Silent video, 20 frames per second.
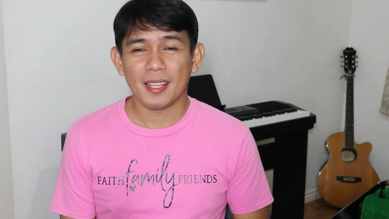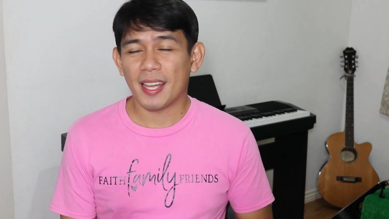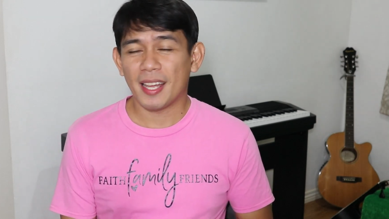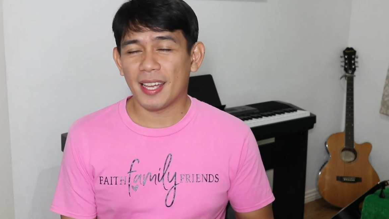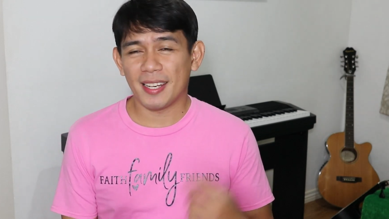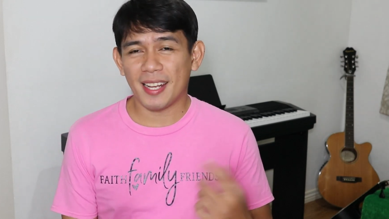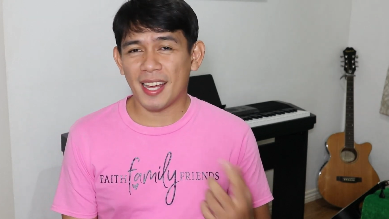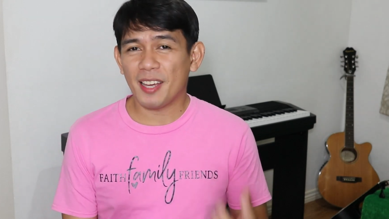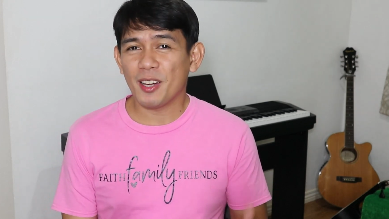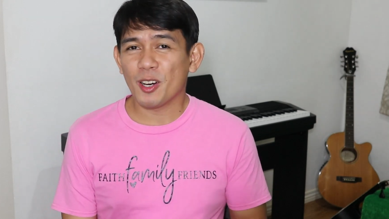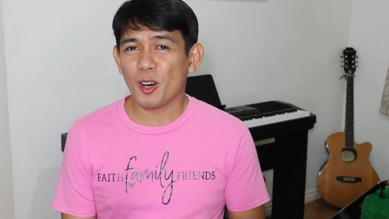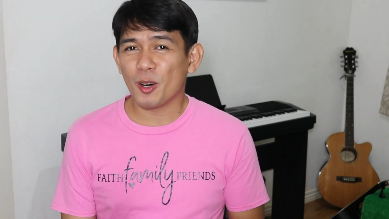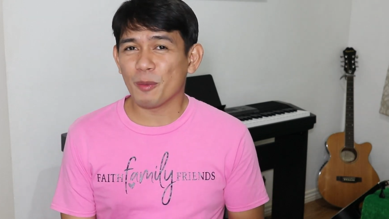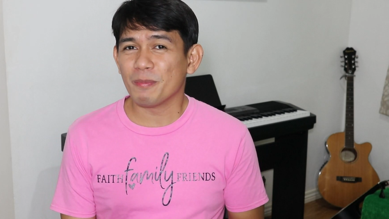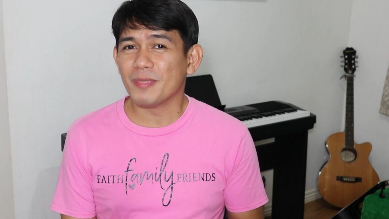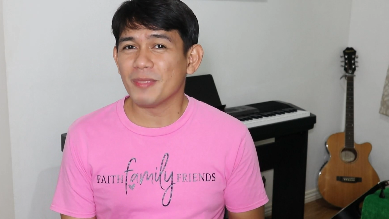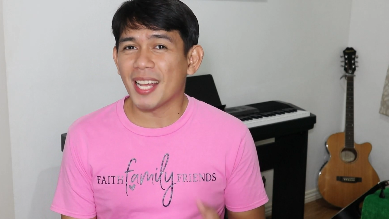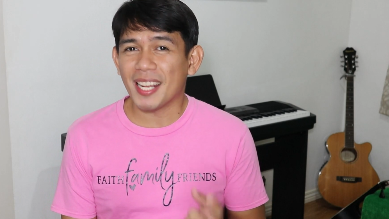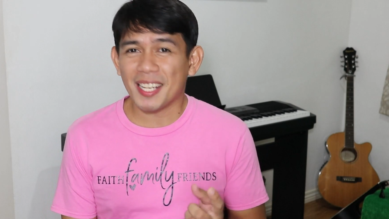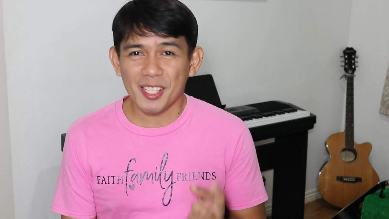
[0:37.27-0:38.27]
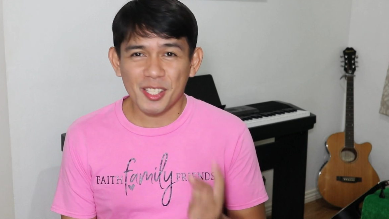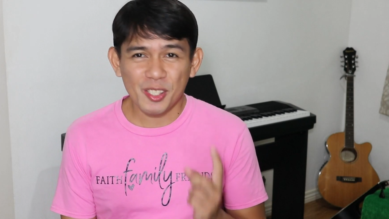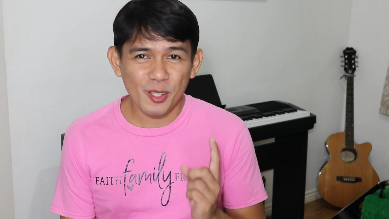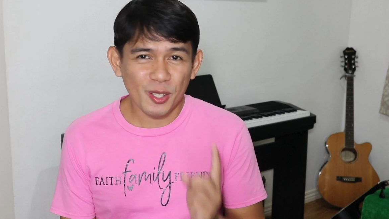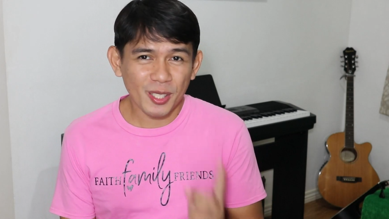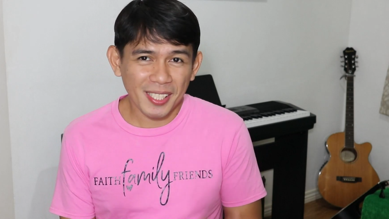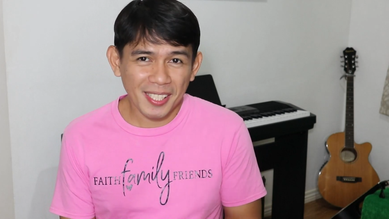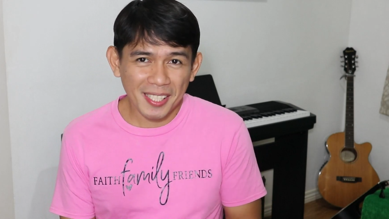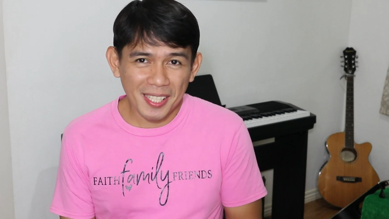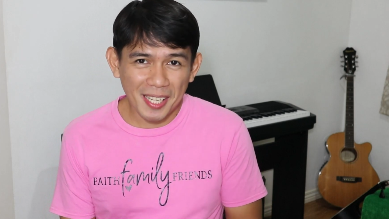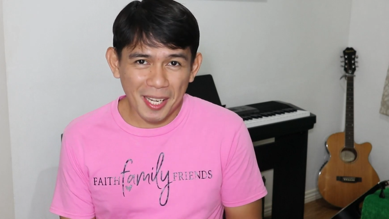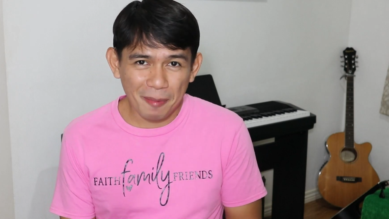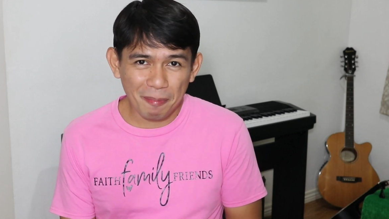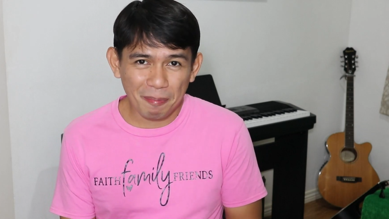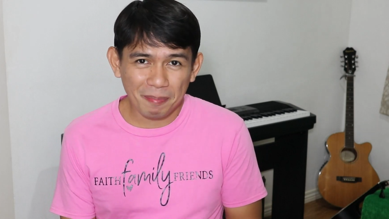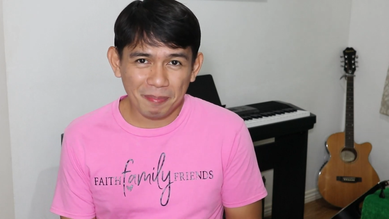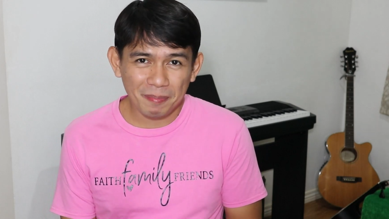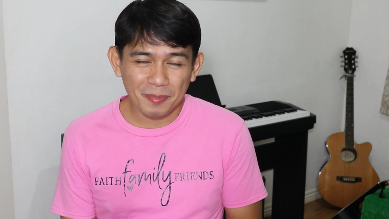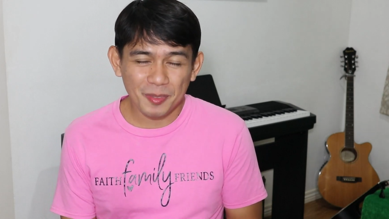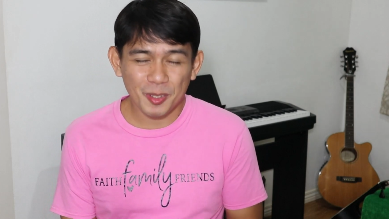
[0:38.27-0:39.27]
and I hope that is short enough
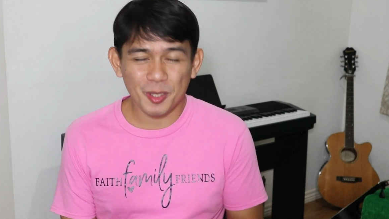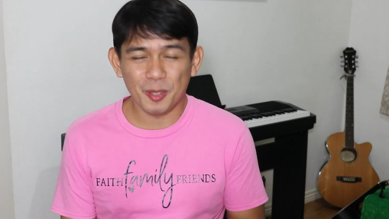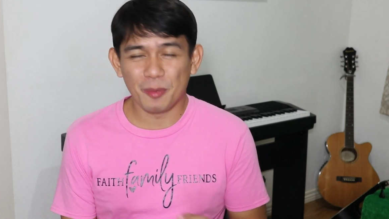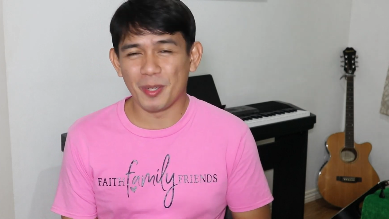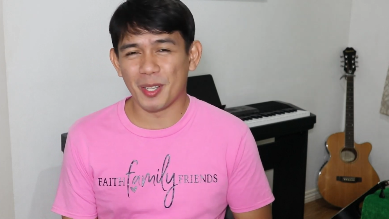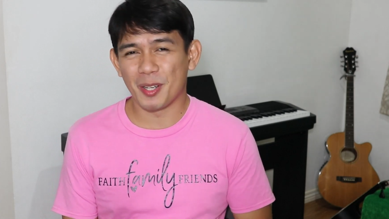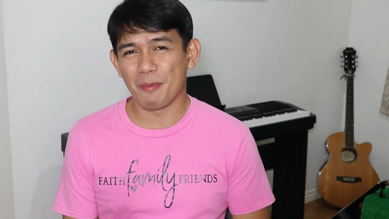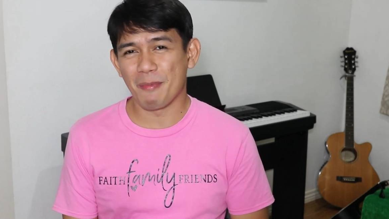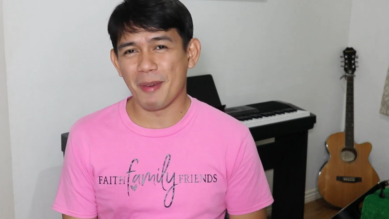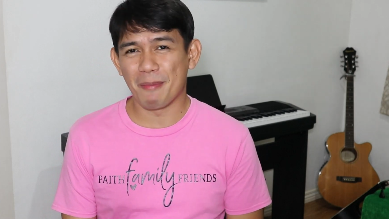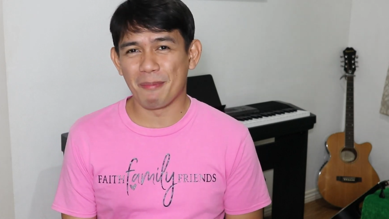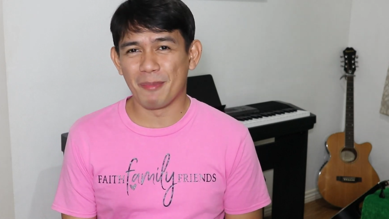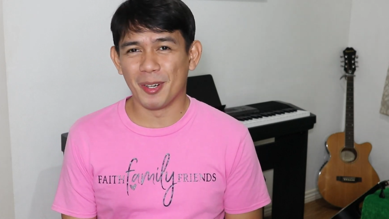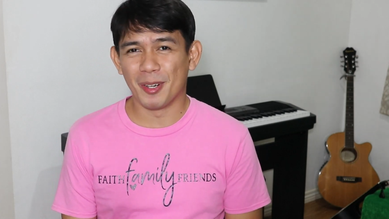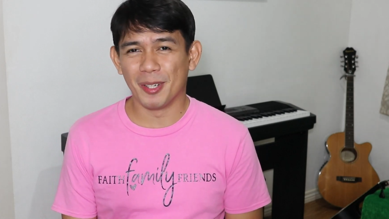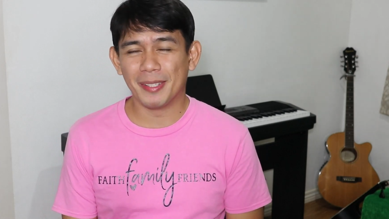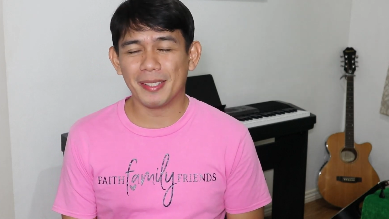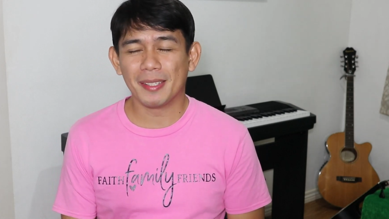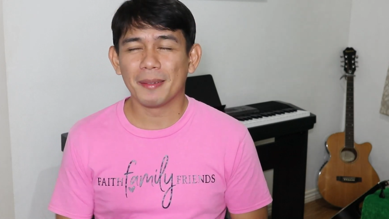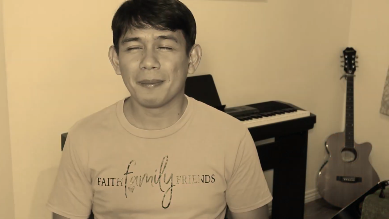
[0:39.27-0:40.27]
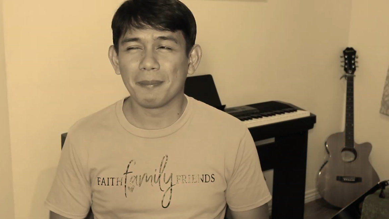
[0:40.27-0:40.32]
to be remembered.